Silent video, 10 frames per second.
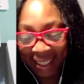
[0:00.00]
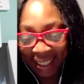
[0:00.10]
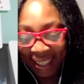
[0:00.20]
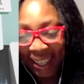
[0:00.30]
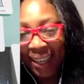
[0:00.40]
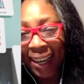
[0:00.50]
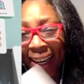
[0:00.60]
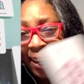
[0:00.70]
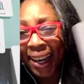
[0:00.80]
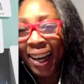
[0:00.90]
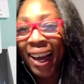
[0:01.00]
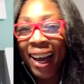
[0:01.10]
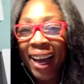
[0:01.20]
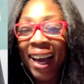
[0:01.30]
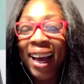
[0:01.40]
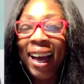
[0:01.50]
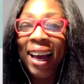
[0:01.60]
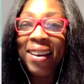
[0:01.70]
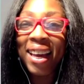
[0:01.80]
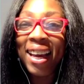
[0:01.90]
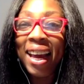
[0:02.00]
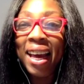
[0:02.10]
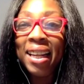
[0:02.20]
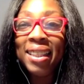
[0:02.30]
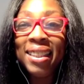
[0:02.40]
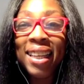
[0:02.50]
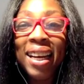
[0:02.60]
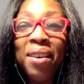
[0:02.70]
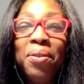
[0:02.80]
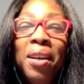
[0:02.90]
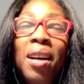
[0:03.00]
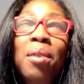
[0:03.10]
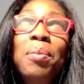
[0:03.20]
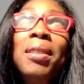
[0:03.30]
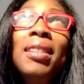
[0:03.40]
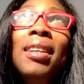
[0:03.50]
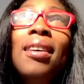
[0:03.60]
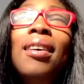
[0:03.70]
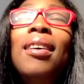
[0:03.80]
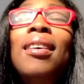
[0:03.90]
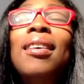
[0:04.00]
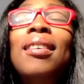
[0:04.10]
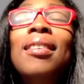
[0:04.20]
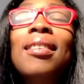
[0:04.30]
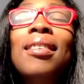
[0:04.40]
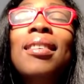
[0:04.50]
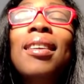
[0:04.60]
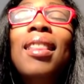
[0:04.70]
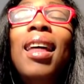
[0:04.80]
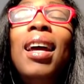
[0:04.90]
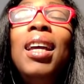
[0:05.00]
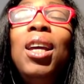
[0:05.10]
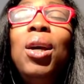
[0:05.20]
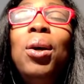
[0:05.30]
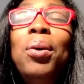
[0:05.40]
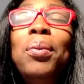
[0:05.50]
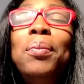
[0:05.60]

Okay, the Ten of Cups. Thank you.